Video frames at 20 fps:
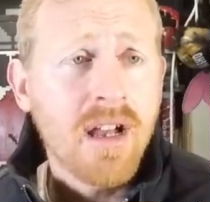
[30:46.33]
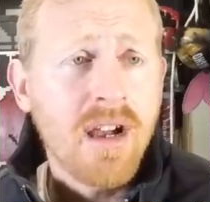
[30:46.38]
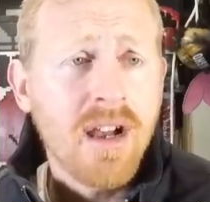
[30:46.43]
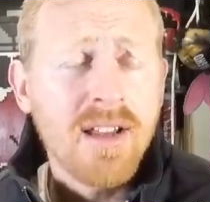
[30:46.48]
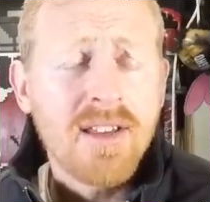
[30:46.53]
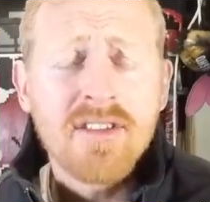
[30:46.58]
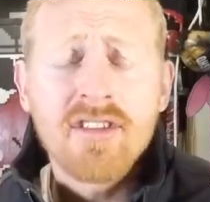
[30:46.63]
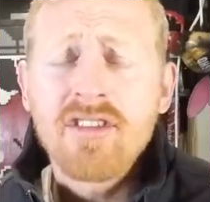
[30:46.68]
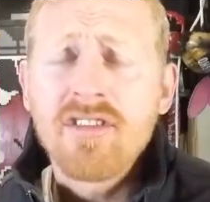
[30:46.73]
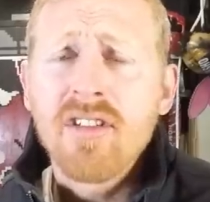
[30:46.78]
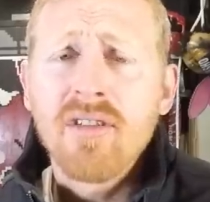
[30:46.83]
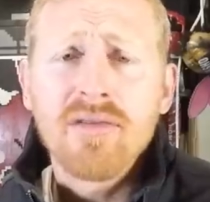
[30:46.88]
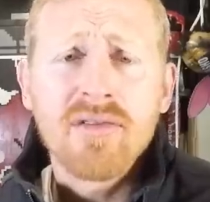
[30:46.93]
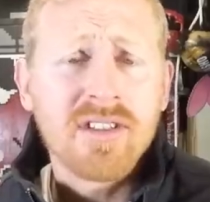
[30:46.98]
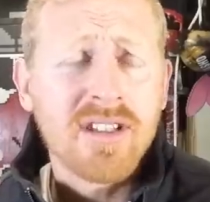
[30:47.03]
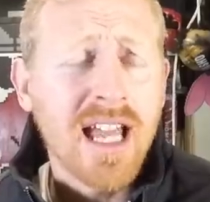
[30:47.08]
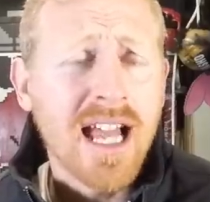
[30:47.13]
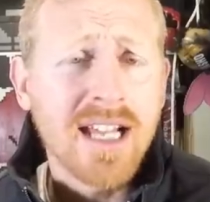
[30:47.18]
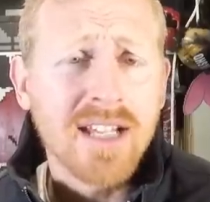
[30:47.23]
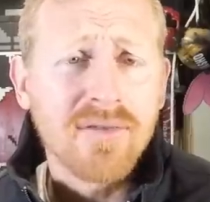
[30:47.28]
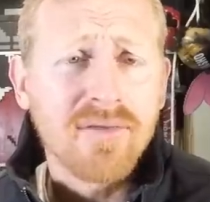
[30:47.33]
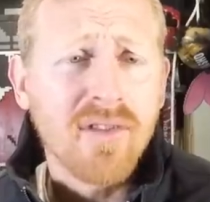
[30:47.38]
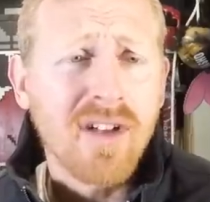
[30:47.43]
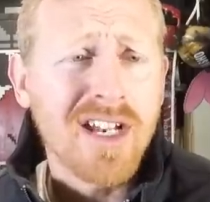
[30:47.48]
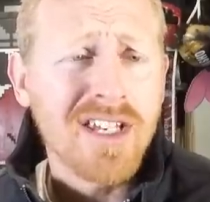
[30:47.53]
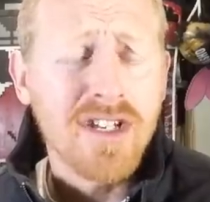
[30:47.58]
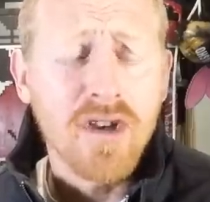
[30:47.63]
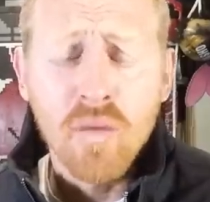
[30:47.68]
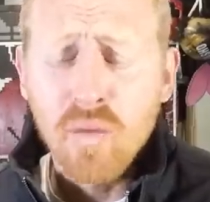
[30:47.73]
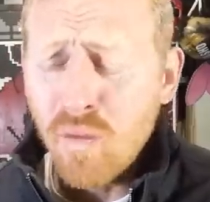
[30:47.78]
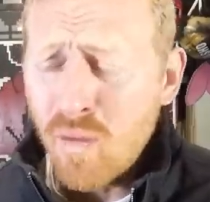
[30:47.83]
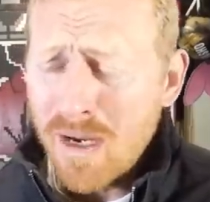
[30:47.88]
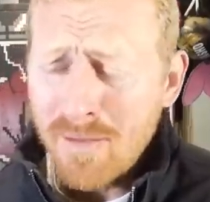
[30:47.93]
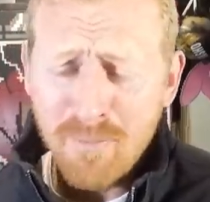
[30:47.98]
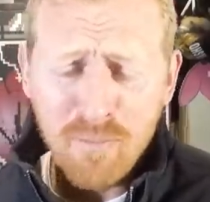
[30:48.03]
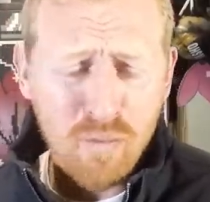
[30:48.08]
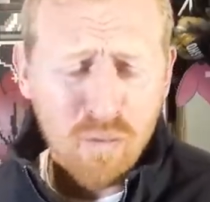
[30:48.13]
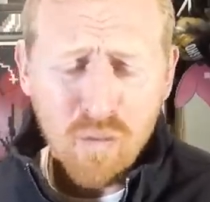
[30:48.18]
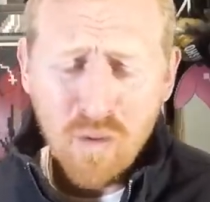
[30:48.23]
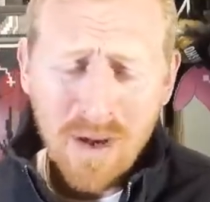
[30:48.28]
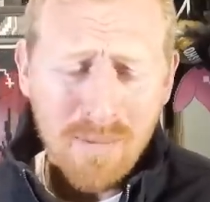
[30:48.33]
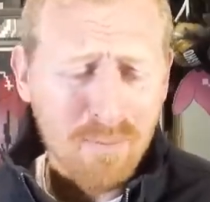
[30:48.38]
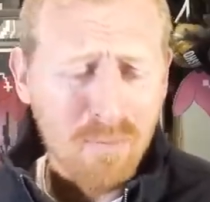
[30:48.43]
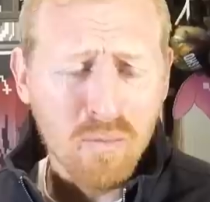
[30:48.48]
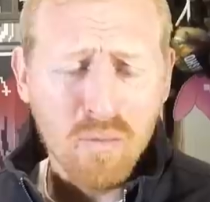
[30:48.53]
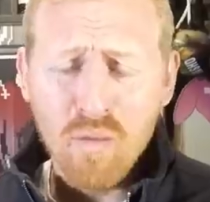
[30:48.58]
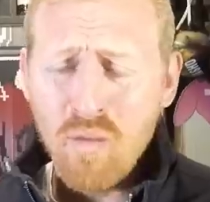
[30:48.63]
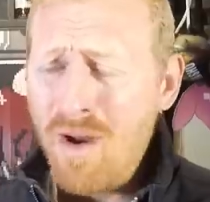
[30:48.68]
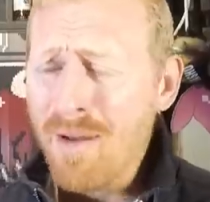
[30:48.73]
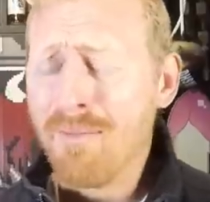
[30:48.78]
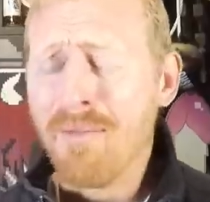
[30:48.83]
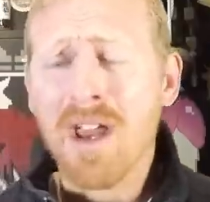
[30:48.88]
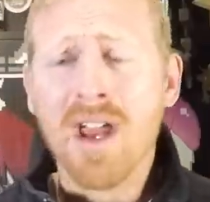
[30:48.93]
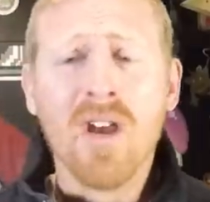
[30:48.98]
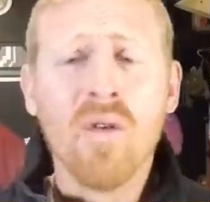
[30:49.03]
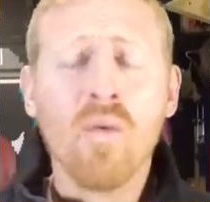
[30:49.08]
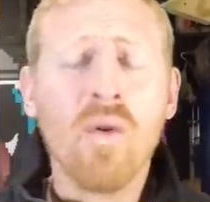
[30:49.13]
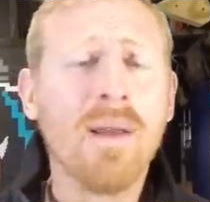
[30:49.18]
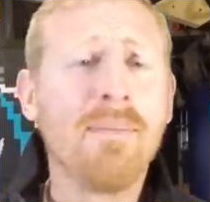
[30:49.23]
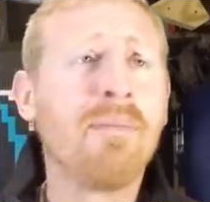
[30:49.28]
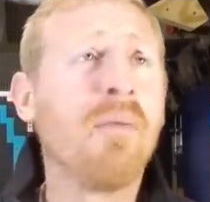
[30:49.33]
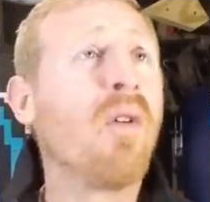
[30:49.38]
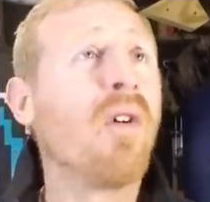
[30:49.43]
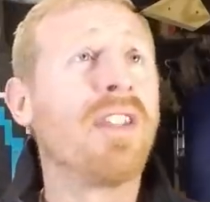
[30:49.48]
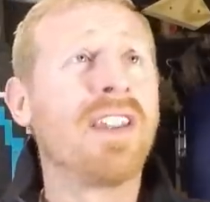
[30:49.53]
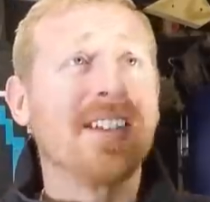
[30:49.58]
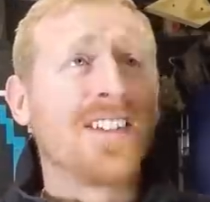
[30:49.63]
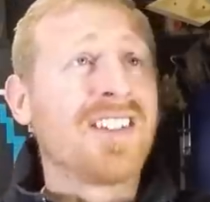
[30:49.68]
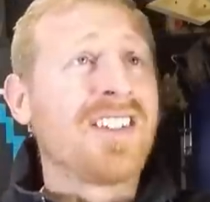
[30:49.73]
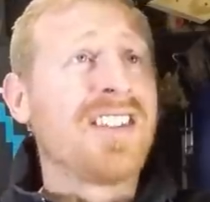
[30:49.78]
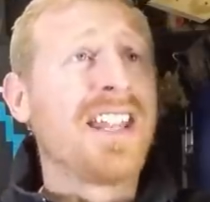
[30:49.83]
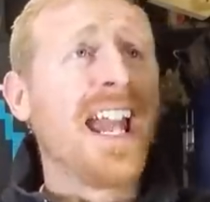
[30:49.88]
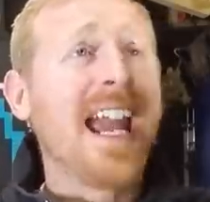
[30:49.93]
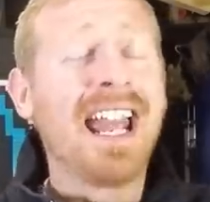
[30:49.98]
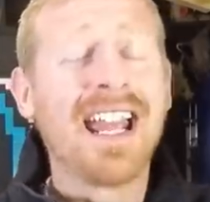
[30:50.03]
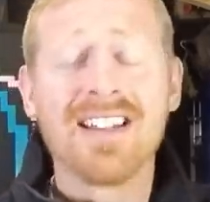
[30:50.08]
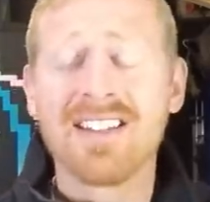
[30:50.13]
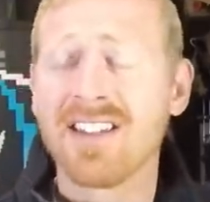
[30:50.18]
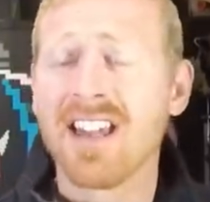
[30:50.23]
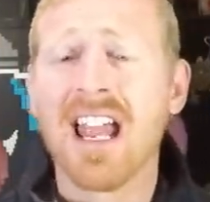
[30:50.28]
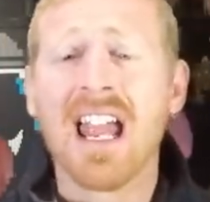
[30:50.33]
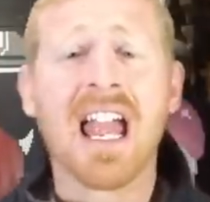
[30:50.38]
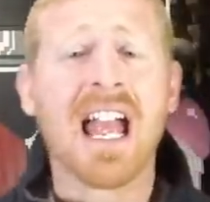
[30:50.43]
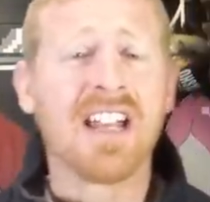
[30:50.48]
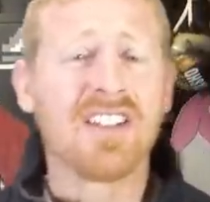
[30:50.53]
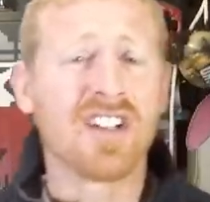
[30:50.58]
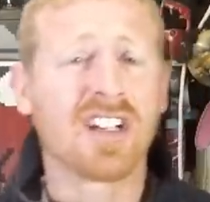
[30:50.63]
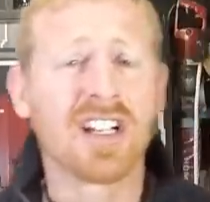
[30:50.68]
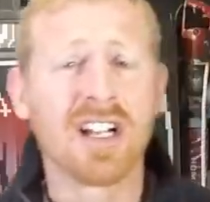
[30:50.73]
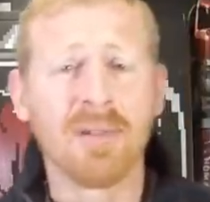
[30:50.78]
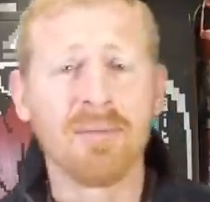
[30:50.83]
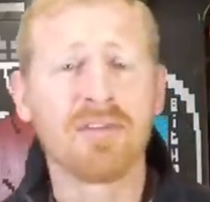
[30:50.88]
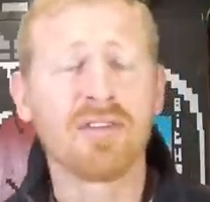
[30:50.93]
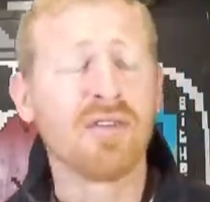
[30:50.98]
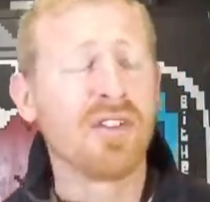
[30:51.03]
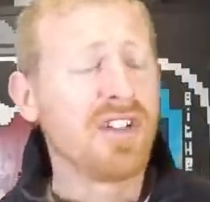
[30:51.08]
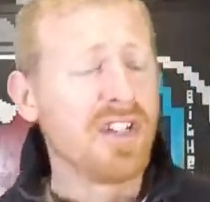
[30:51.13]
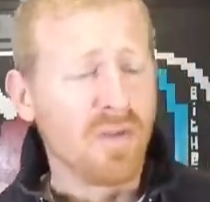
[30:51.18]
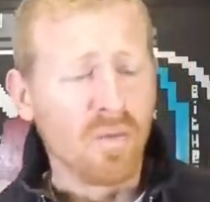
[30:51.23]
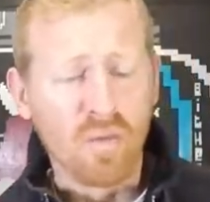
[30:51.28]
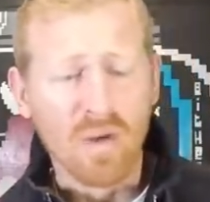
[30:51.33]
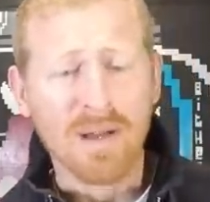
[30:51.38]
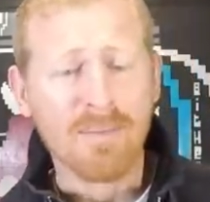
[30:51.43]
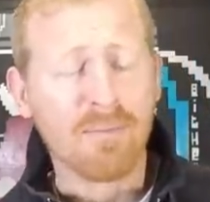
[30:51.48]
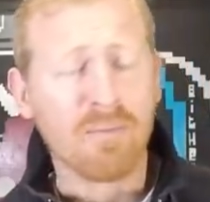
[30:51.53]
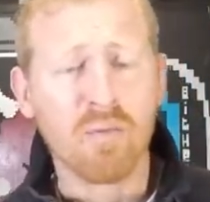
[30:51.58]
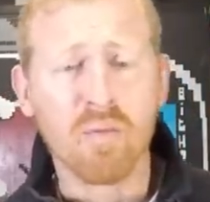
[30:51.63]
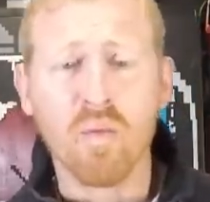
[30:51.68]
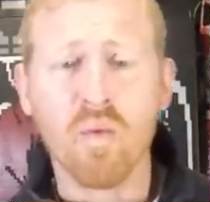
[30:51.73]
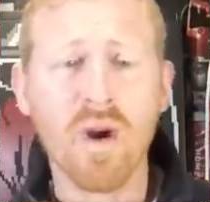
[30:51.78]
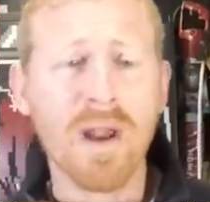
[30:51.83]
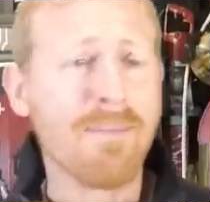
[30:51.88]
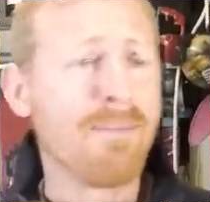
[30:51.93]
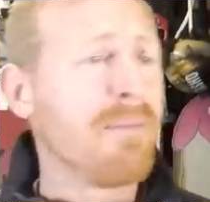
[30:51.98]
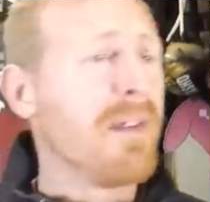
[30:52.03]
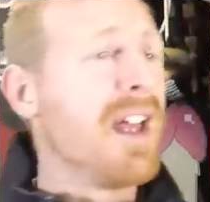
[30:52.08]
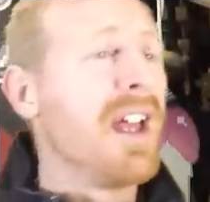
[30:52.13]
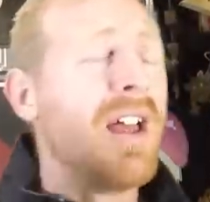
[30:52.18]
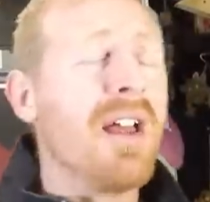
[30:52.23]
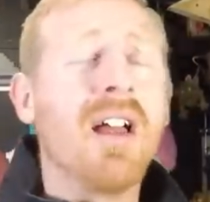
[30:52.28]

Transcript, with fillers: It's so satisfying. You whip, whip, whip, whip, or there's stairs as you come through, you whip, whip.